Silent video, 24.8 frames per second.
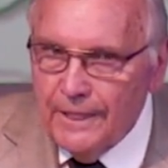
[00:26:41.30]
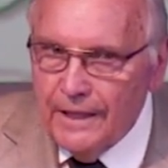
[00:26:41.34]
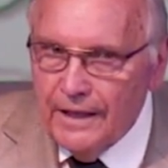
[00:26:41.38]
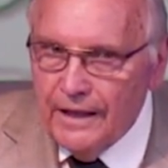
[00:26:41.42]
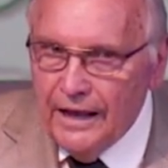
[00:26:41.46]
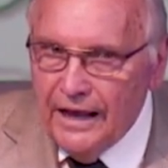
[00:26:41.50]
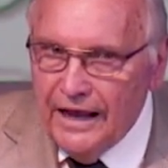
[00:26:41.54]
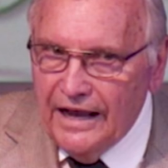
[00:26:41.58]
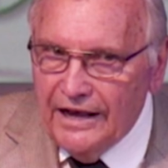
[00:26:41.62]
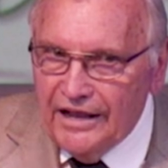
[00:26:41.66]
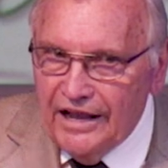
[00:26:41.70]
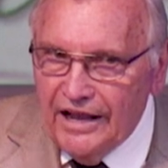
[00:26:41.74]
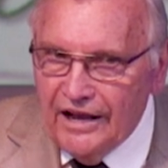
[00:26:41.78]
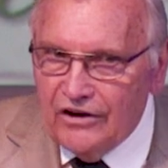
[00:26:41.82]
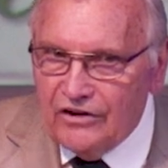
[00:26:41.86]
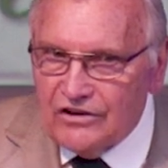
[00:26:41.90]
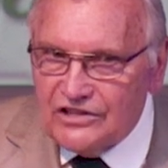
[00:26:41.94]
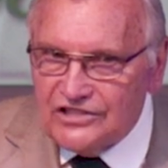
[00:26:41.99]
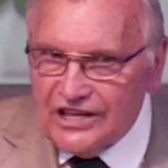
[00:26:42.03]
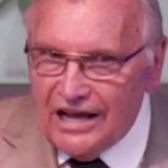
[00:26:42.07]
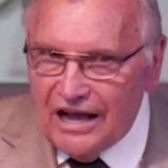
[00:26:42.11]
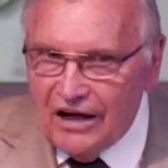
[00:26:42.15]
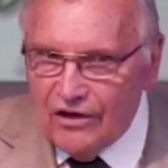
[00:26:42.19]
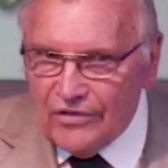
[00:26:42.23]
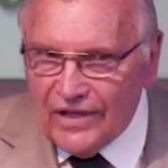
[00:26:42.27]
And here's
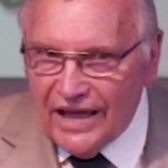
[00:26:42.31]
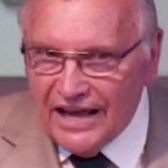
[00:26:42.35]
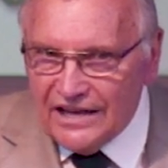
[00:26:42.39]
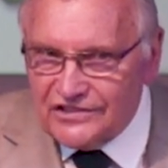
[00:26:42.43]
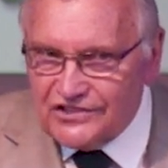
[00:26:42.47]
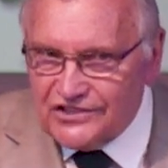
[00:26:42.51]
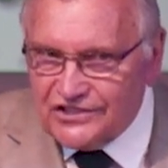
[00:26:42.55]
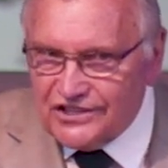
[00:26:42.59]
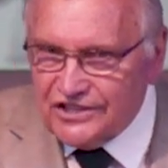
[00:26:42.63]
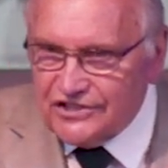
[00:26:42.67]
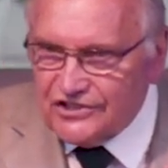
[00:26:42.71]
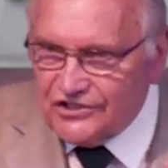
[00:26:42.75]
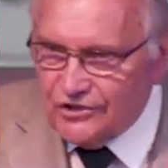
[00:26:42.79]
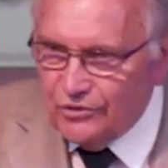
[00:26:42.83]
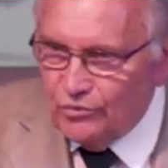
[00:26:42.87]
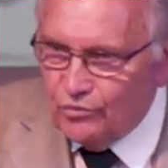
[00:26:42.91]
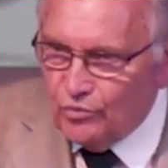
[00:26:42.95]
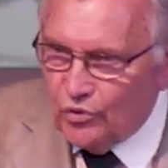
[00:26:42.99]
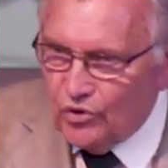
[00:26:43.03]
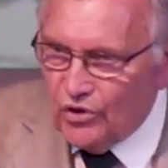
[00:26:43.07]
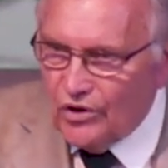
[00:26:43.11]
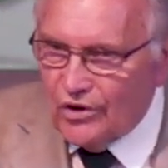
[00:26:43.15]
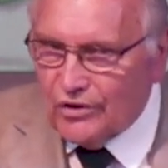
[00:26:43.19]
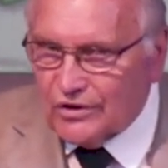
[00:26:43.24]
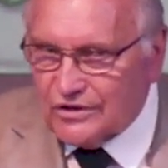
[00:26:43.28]
how that system
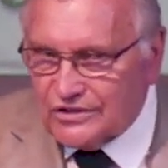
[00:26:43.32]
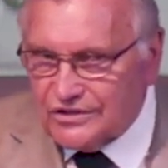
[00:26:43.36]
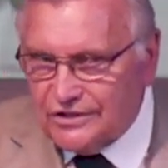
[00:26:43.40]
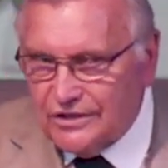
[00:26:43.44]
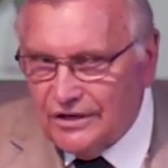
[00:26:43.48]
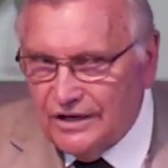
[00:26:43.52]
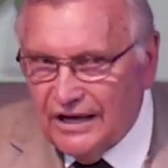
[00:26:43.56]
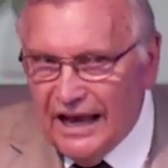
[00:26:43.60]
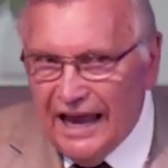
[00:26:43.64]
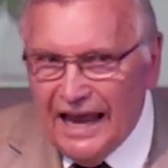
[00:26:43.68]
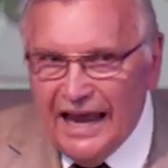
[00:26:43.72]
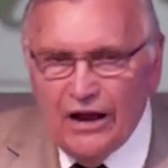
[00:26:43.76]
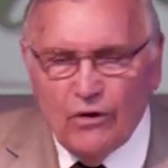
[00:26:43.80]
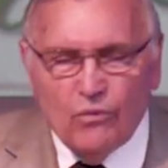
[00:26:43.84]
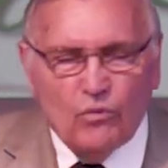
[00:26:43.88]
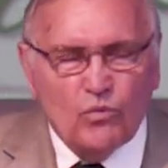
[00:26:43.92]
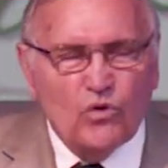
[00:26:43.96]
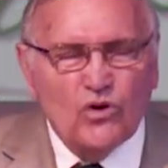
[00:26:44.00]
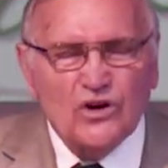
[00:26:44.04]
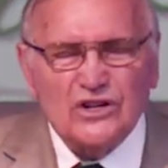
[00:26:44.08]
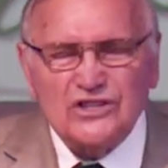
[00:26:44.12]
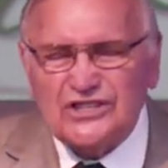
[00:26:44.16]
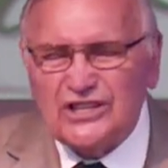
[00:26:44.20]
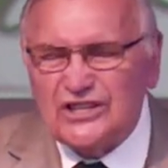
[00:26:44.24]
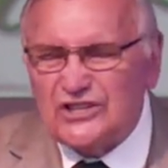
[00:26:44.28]
works it
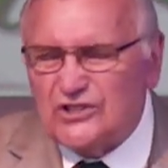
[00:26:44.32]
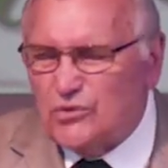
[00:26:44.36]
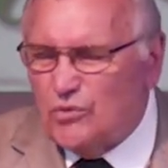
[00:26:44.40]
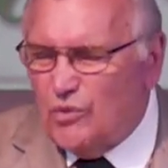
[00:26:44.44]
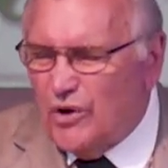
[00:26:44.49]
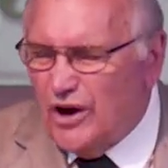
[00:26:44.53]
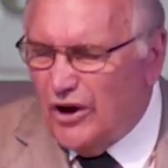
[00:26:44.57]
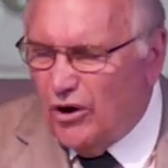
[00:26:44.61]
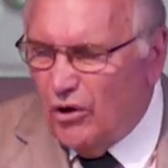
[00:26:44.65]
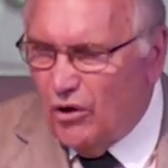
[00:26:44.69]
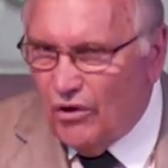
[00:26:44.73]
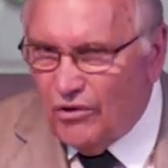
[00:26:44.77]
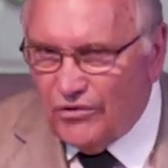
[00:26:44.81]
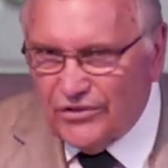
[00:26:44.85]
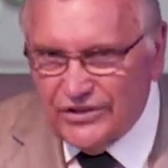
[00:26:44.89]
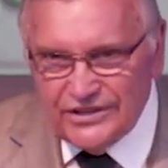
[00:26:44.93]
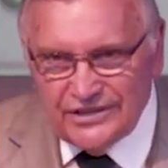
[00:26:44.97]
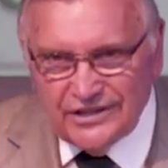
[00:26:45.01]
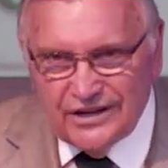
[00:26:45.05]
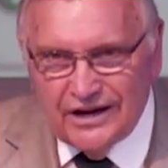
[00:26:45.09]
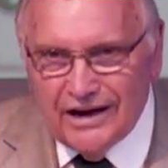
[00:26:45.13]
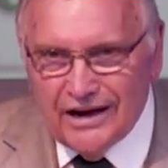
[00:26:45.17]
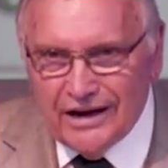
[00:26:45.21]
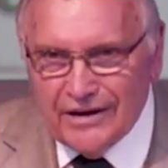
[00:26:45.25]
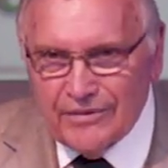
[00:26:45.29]
works this way all the
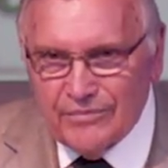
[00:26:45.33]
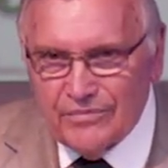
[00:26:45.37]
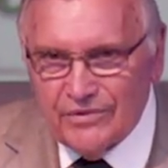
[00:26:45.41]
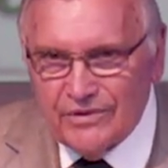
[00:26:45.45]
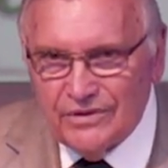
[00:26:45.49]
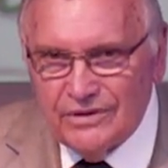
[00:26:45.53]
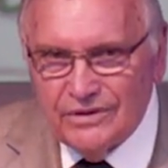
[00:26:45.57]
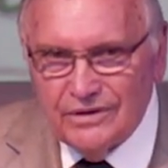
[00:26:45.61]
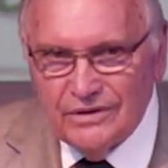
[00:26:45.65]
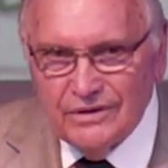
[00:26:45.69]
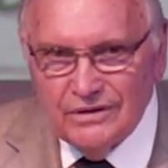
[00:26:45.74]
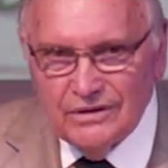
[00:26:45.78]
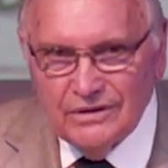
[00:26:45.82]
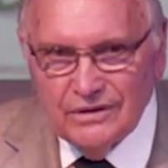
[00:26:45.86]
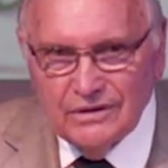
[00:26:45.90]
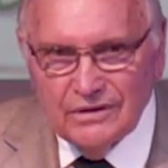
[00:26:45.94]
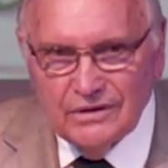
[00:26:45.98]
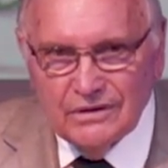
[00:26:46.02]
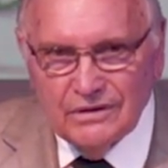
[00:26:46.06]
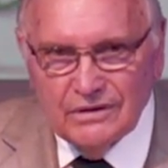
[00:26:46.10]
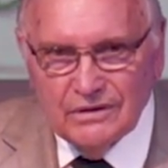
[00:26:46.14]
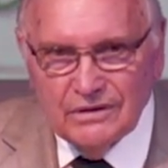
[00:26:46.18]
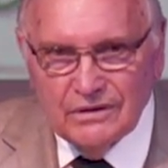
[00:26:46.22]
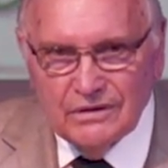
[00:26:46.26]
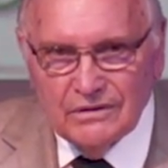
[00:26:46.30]
time
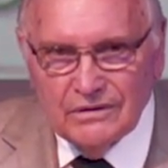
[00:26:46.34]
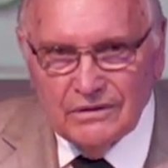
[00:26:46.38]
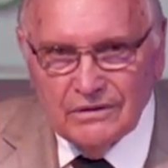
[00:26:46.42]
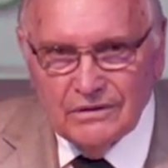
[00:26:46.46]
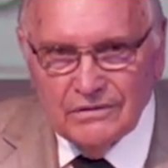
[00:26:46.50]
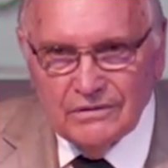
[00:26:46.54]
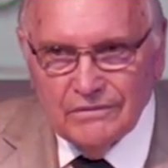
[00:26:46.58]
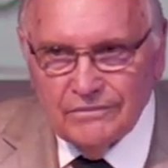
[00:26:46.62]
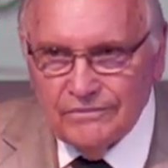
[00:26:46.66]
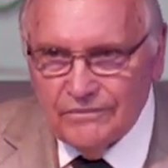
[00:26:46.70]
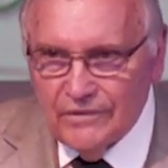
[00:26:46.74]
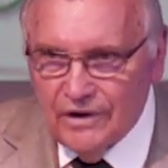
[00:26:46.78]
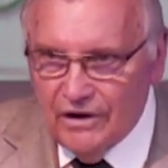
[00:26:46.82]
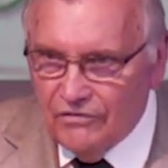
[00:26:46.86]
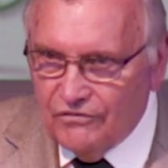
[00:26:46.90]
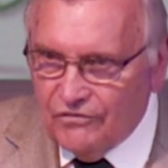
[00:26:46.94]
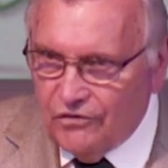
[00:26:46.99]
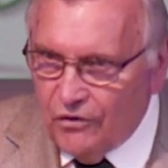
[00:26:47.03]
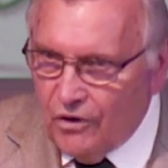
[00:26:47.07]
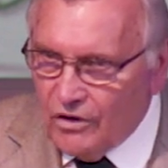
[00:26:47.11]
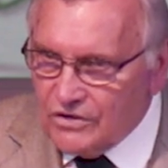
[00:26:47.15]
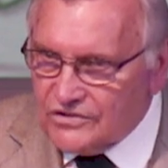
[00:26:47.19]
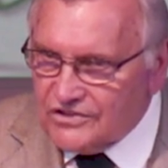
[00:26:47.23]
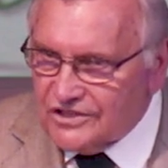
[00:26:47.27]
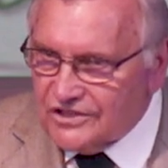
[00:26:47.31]
a
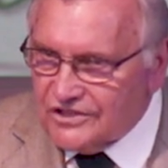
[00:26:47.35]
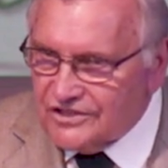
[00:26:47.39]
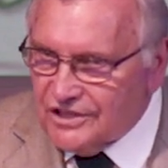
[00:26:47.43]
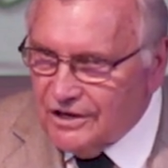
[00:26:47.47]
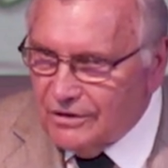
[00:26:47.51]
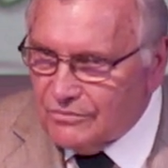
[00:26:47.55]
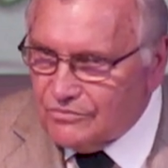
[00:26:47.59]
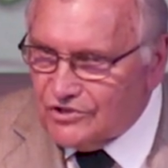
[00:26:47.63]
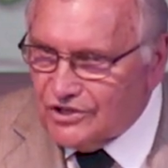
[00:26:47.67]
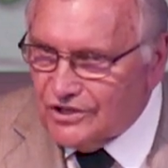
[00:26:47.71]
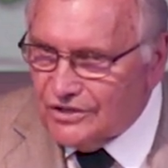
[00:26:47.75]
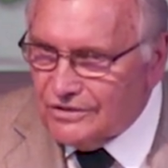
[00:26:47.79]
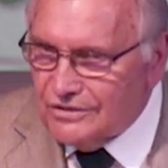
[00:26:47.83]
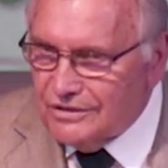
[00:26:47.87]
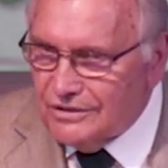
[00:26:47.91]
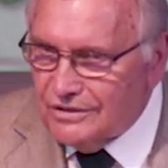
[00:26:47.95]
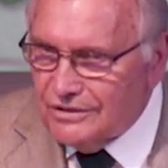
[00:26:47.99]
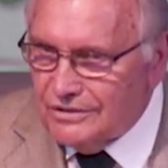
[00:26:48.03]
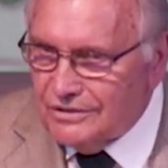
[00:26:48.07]
false assumption,